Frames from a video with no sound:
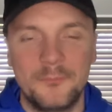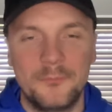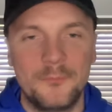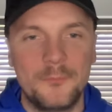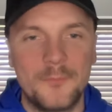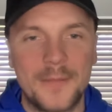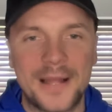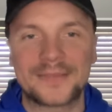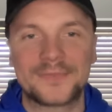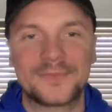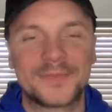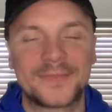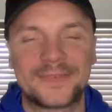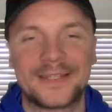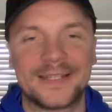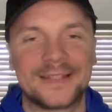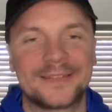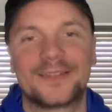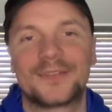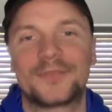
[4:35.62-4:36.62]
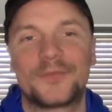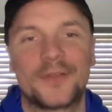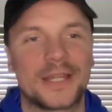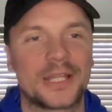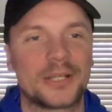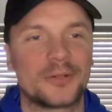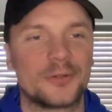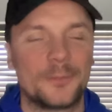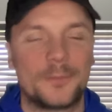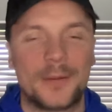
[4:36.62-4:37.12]
Man sticks his
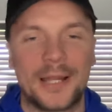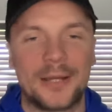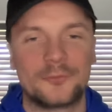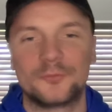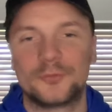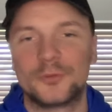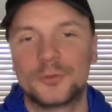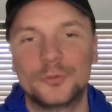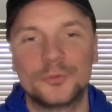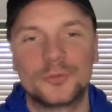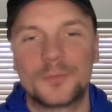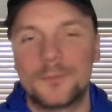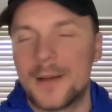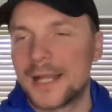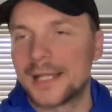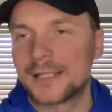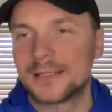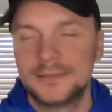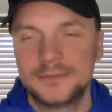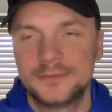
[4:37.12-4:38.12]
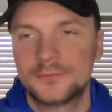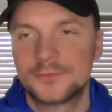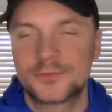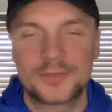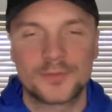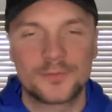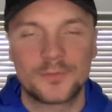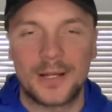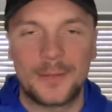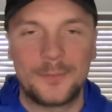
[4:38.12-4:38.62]
finger up at rude man,
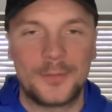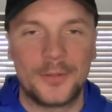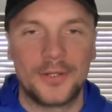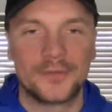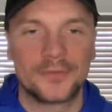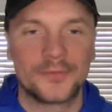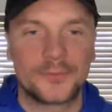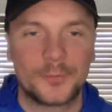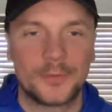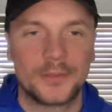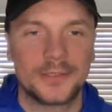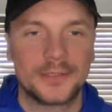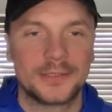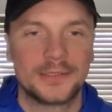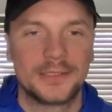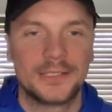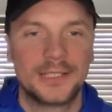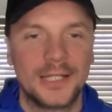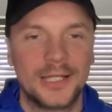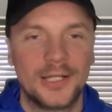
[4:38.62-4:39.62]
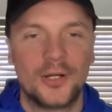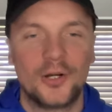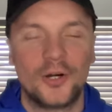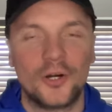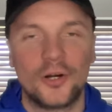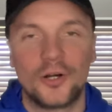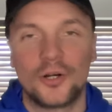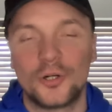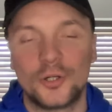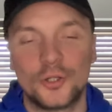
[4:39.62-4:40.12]
which is what I put on Twitter,
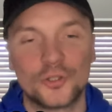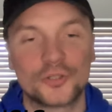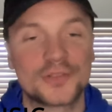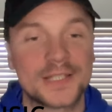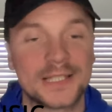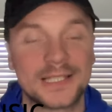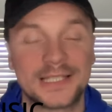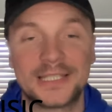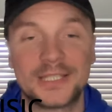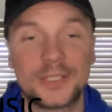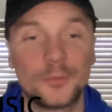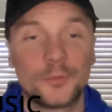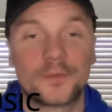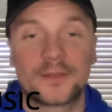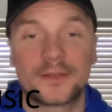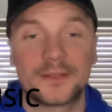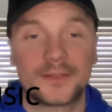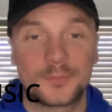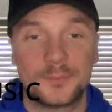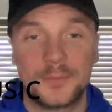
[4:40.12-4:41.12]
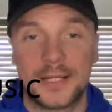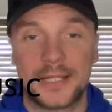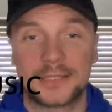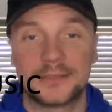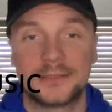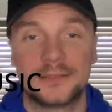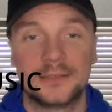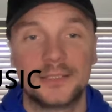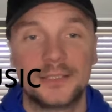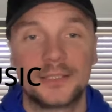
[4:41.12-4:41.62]
or utterly useless
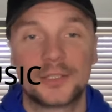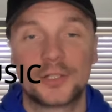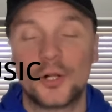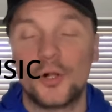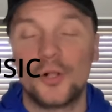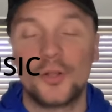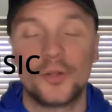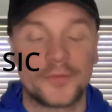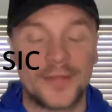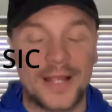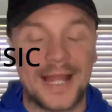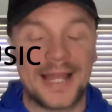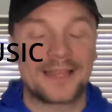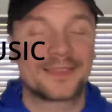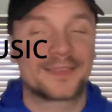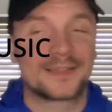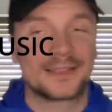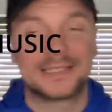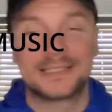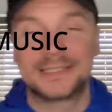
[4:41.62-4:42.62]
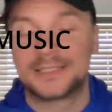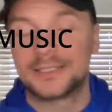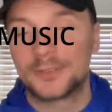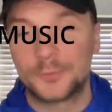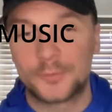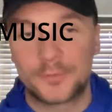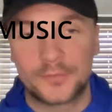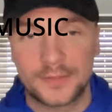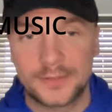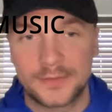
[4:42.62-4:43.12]
man calls athlete
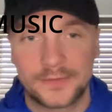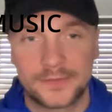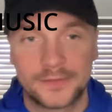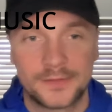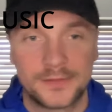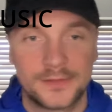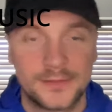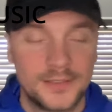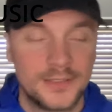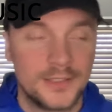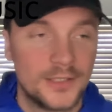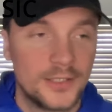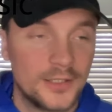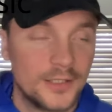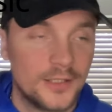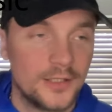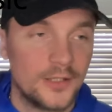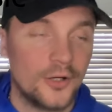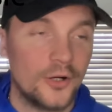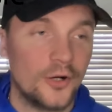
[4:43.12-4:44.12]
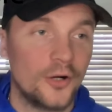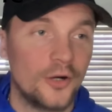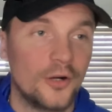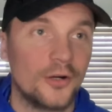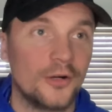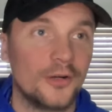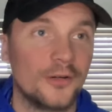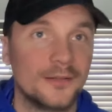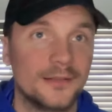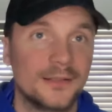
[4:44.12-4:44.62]
useless,
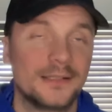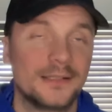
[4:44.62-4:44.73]
or